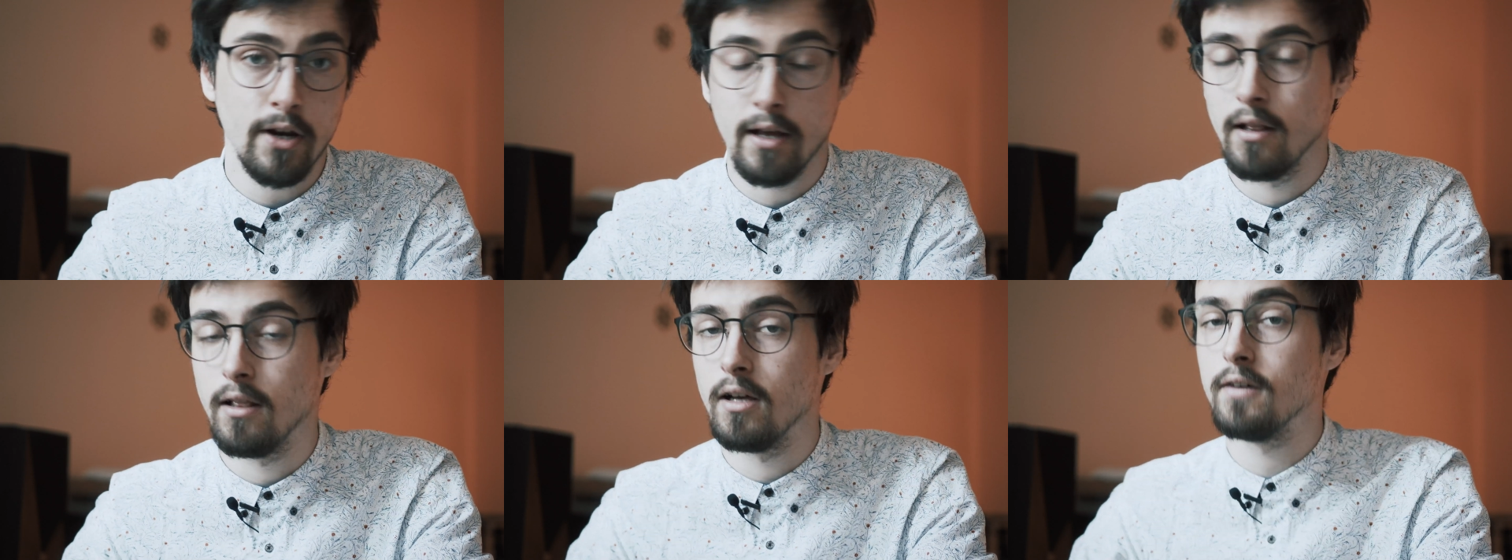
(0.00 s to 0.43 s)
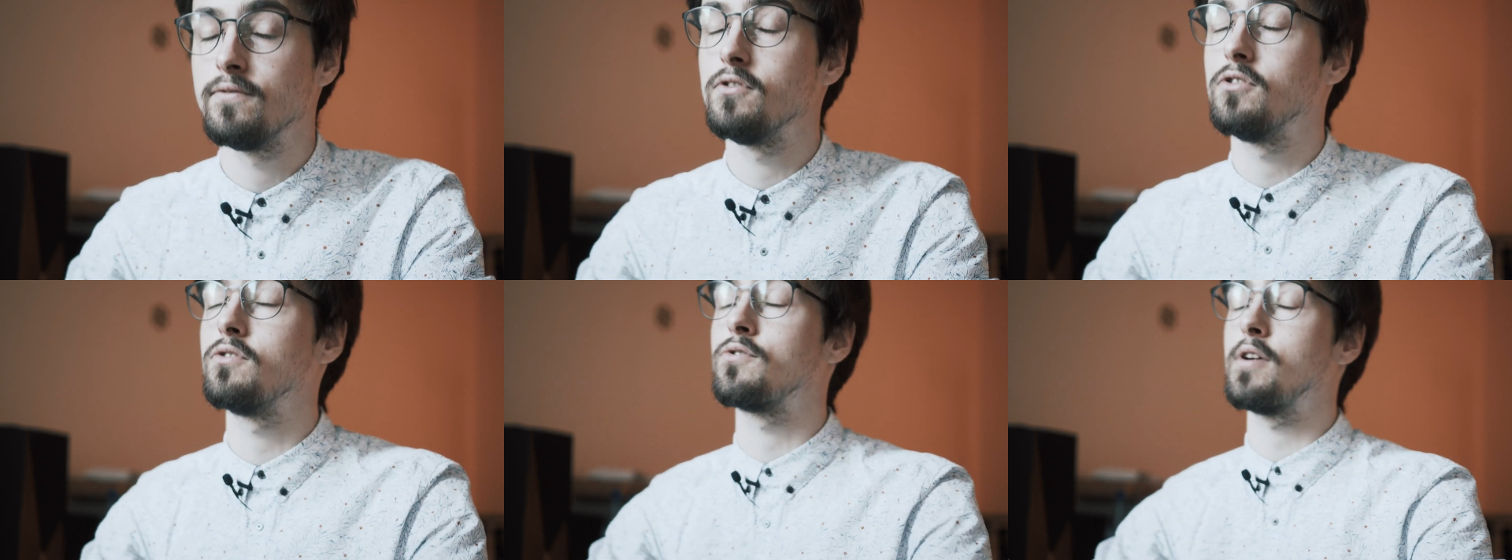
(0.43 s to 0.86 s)
I
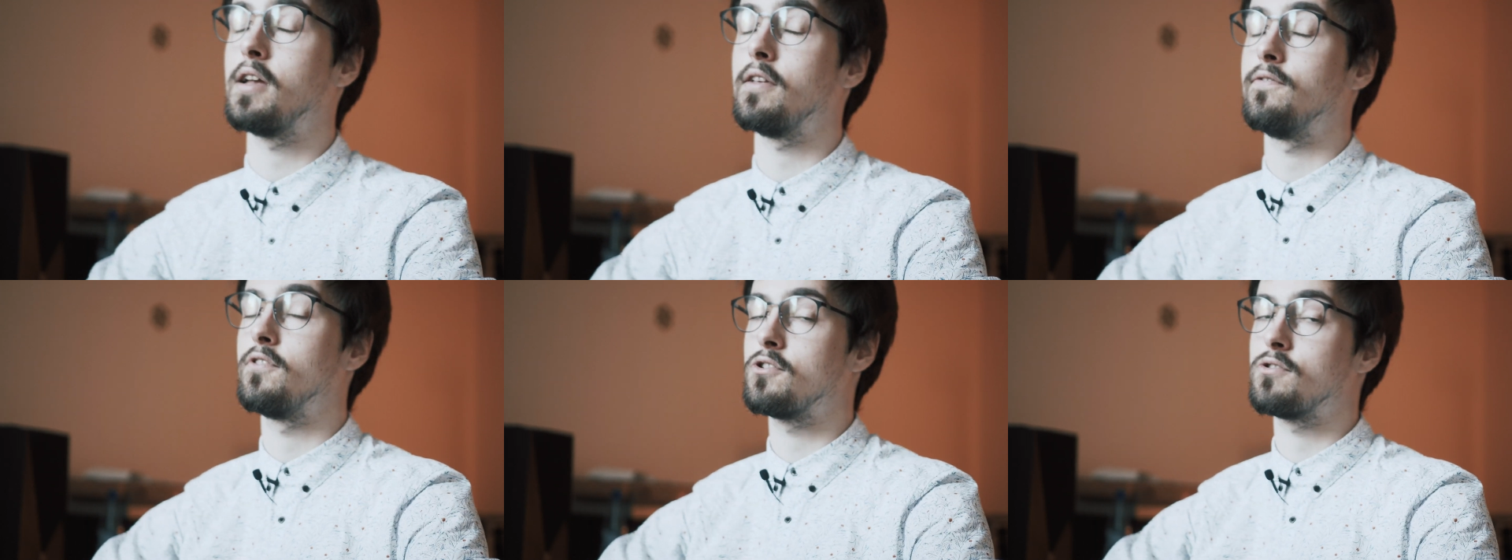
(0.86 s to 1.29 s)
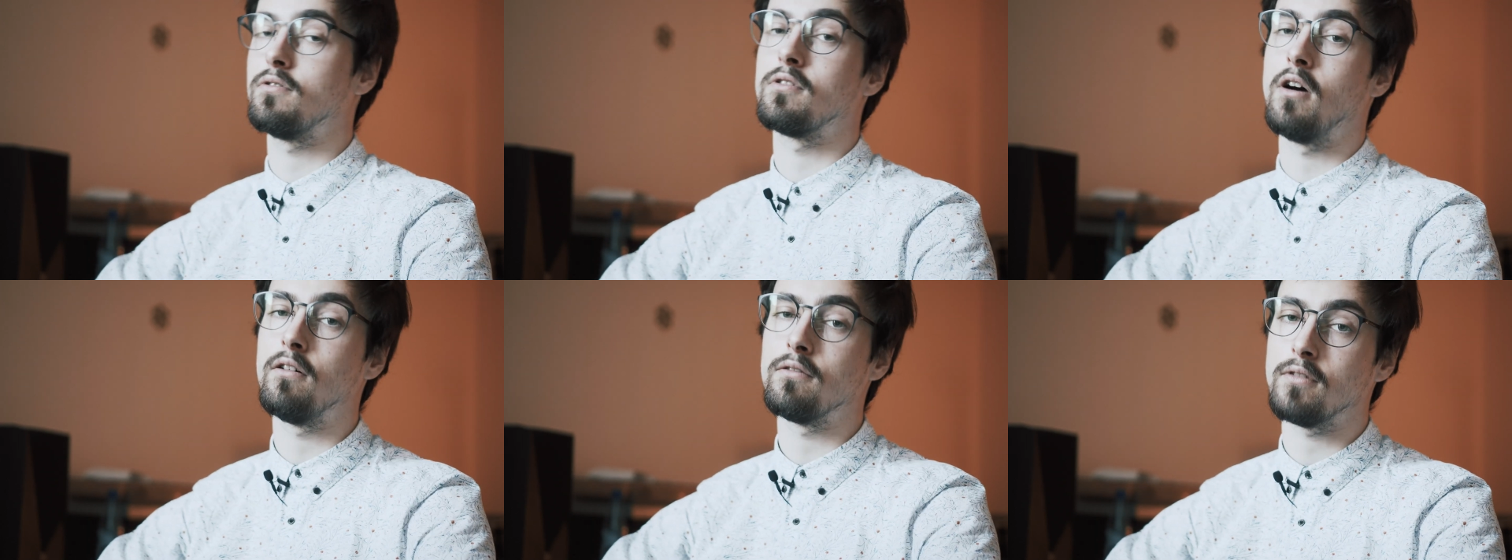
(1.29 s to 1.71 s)
love to create visual
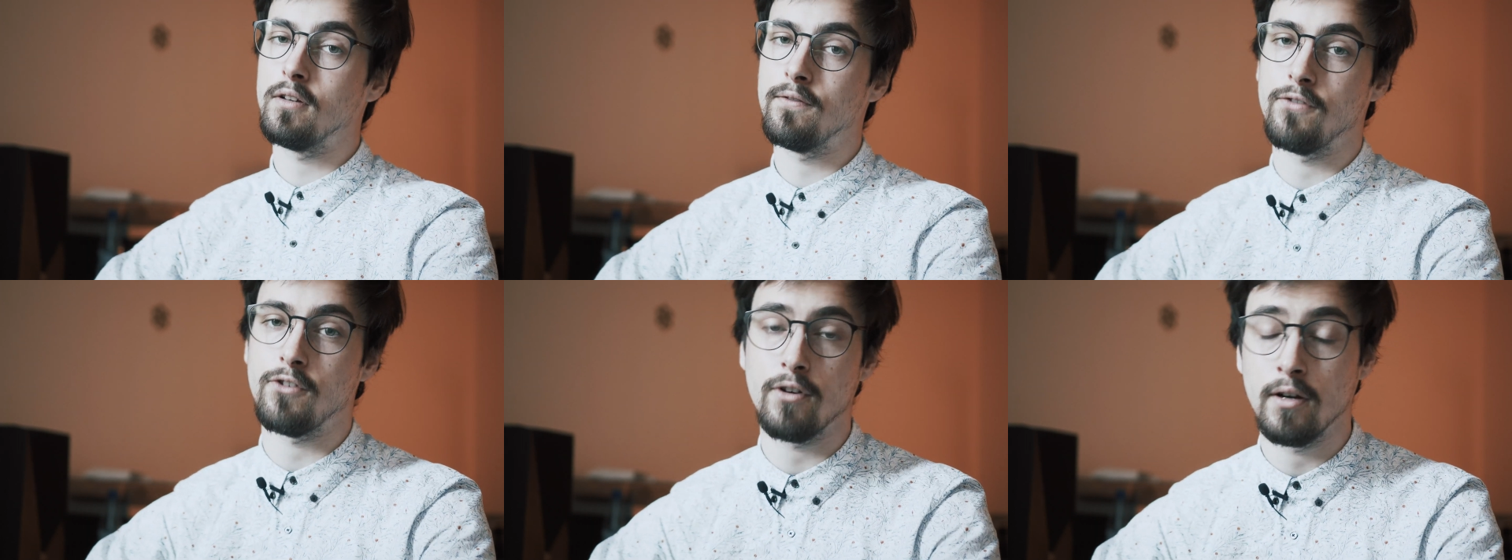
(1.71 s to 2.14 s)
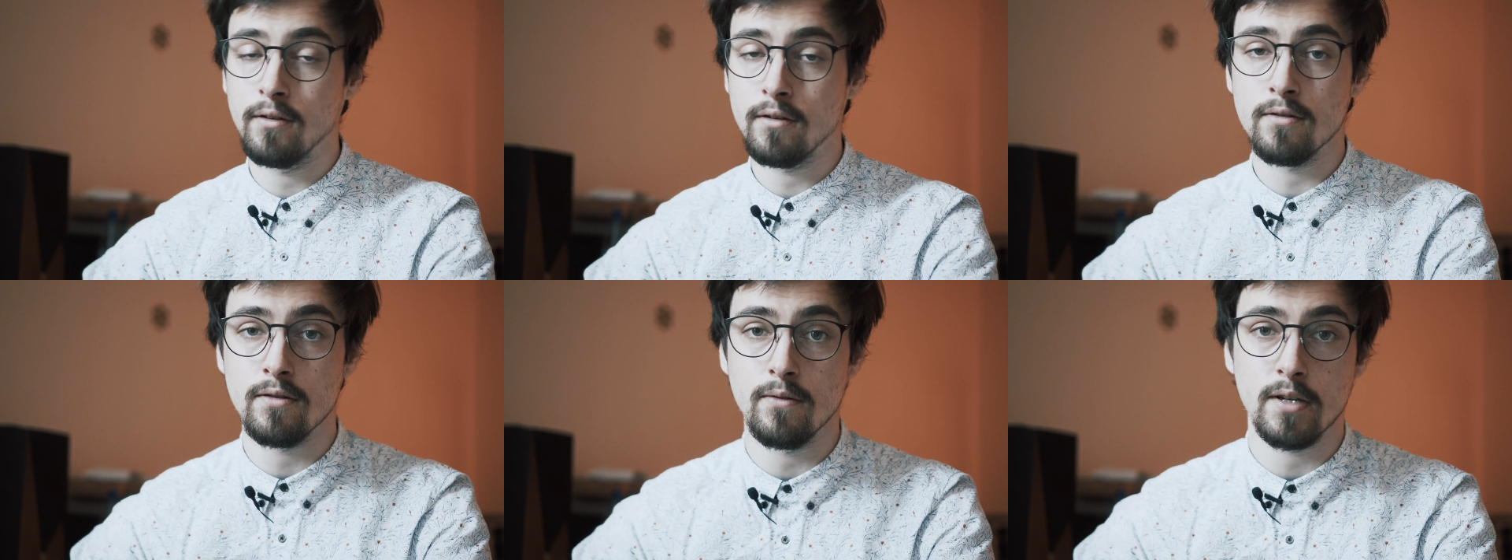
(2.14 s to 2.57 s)
content for
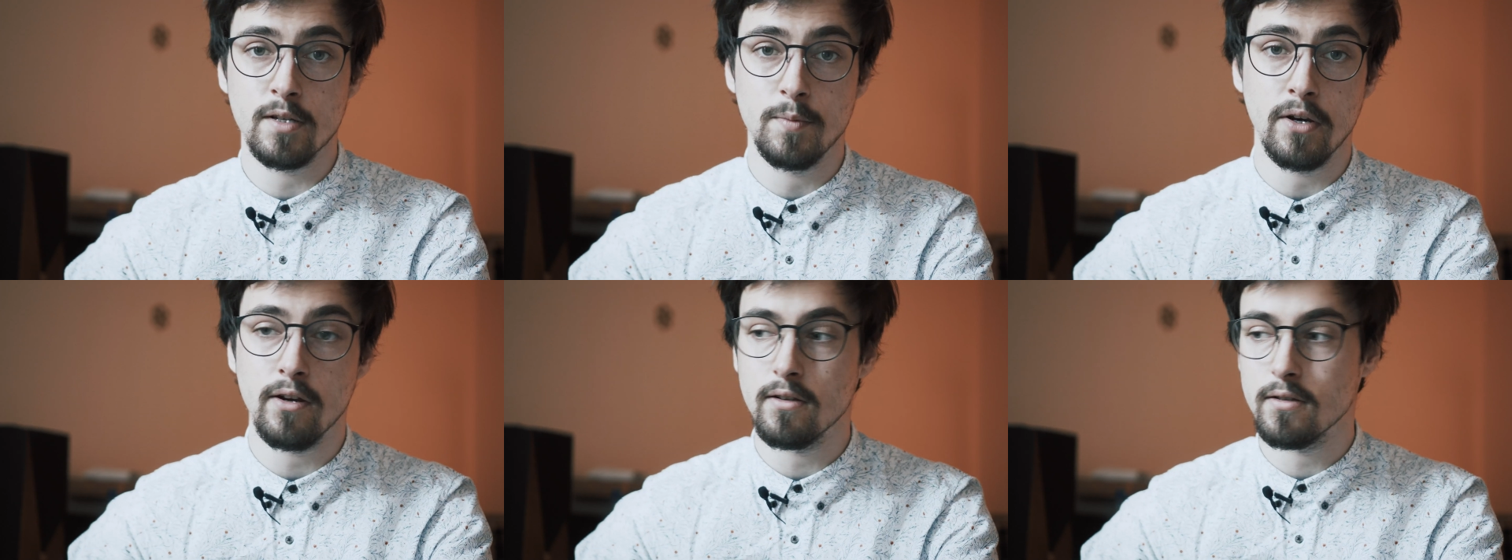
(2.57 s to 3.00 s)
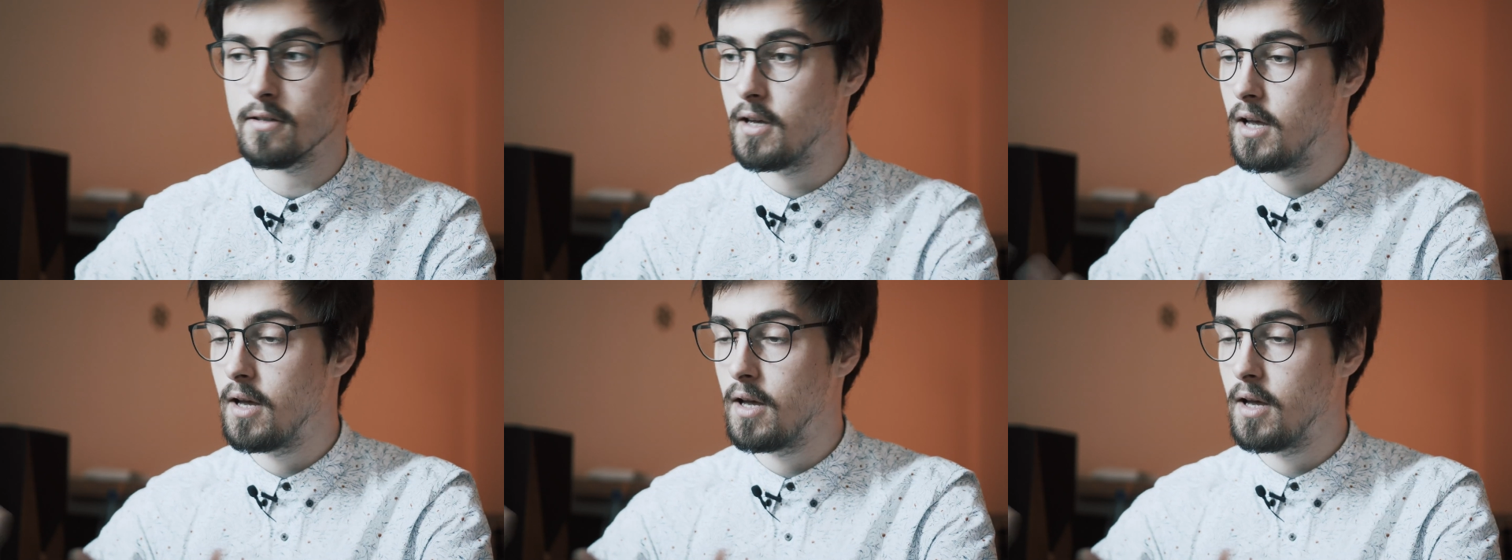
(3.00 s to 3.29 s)
others to experience.